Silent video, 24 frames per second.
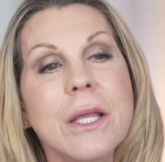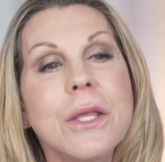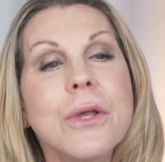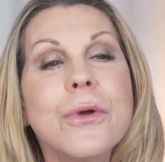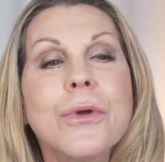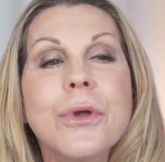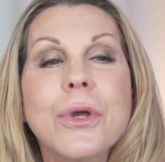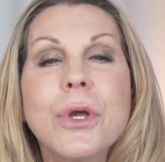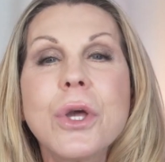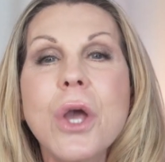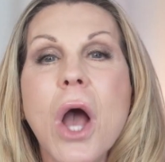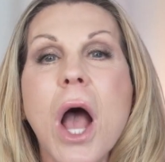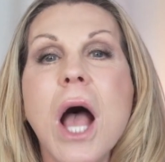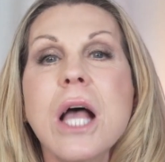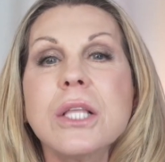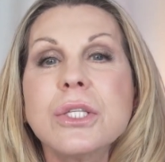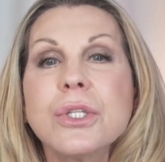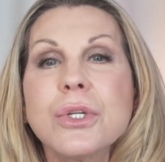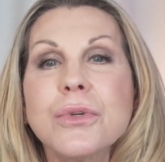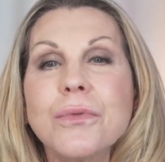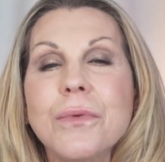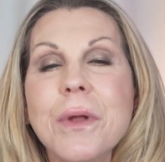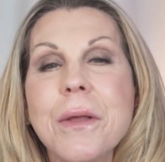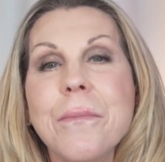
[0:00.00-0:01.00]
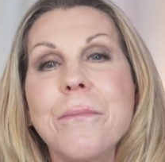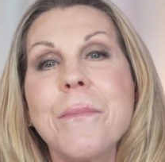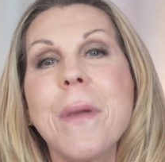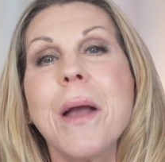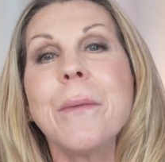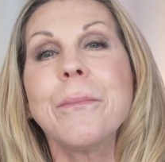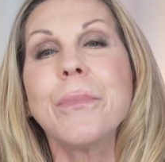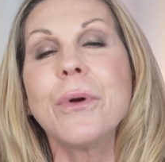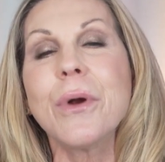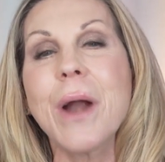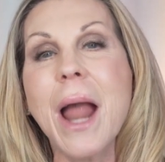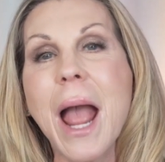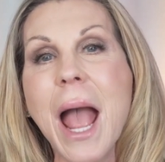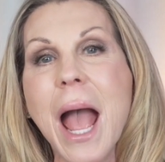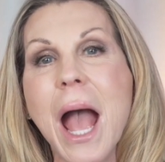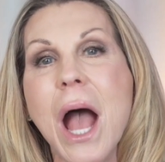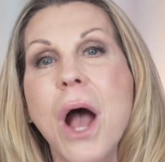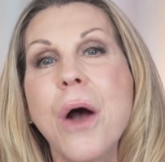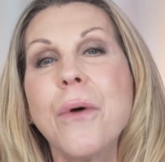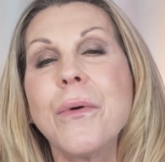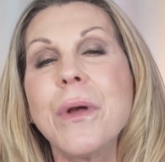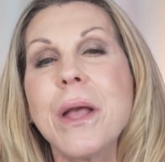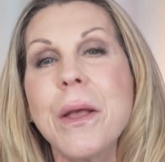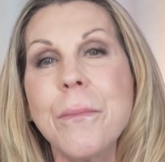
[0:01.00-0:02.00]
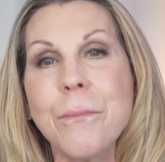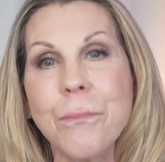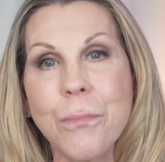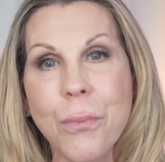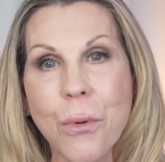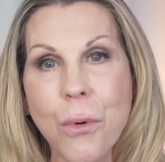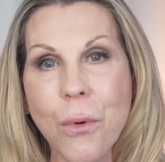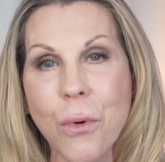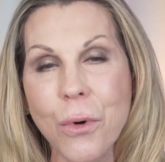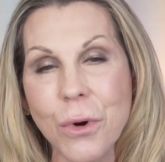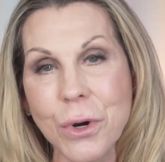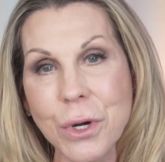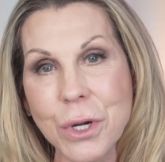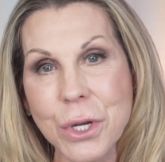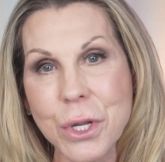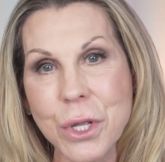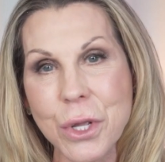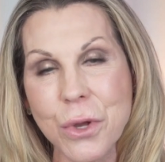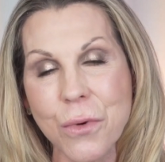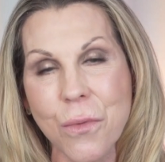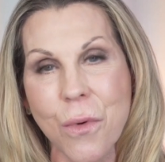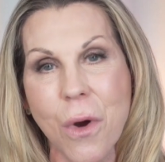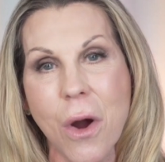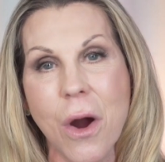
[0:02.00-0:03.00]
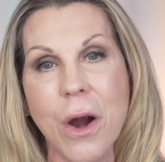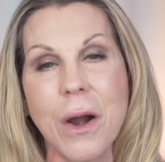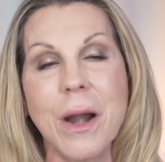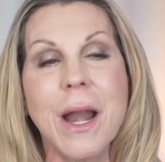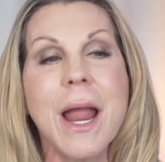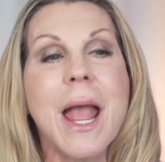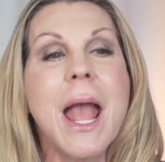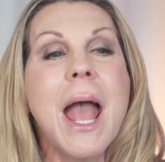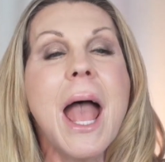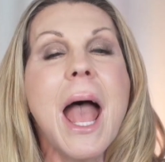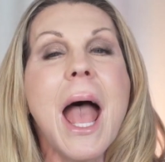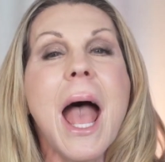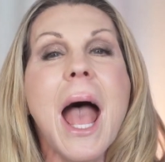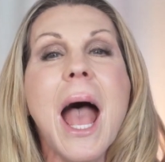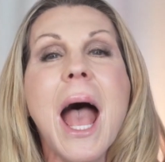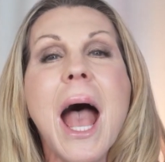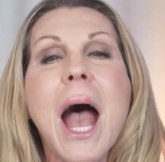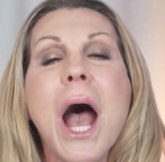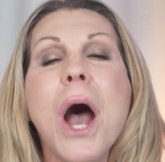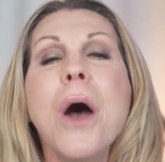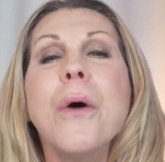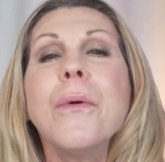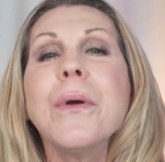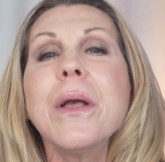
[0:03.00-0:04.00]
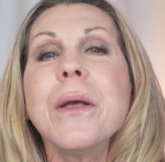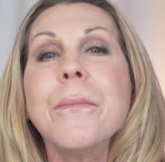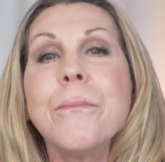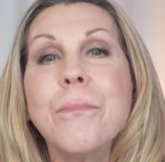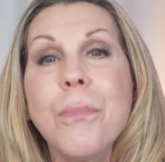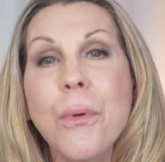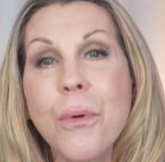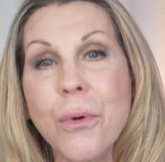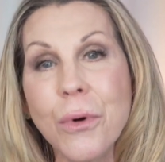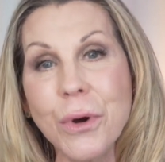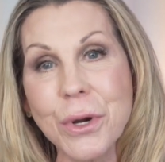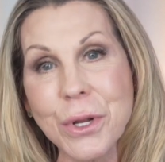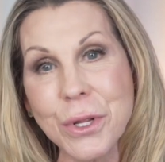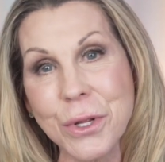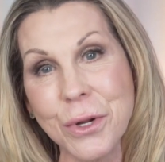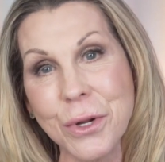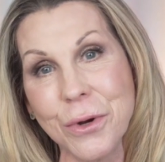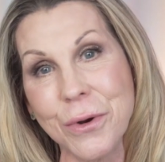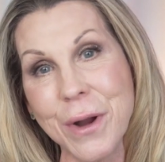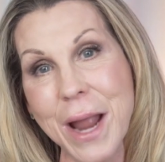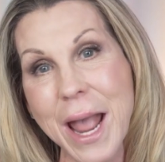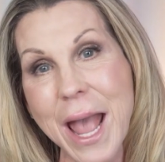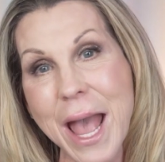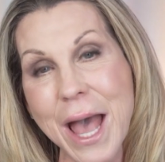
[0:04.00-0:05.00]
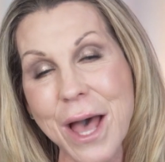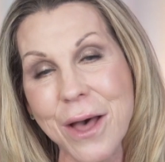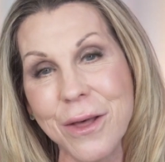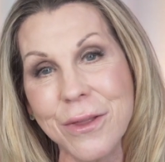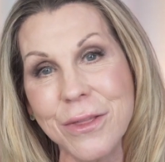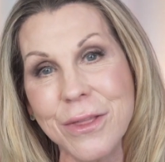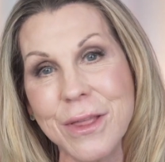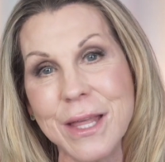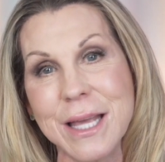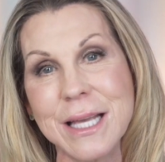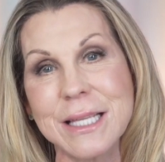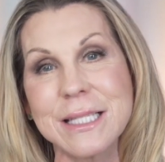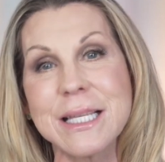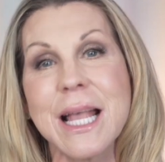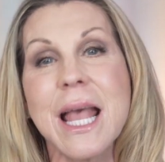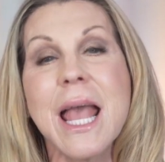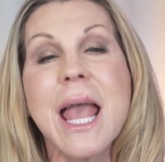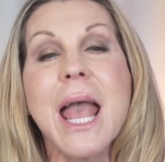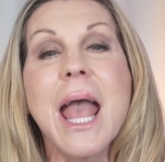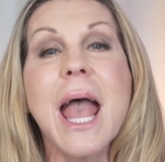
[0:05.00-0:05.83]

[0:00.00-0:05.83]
You've got to remember how important you are, how important your health is,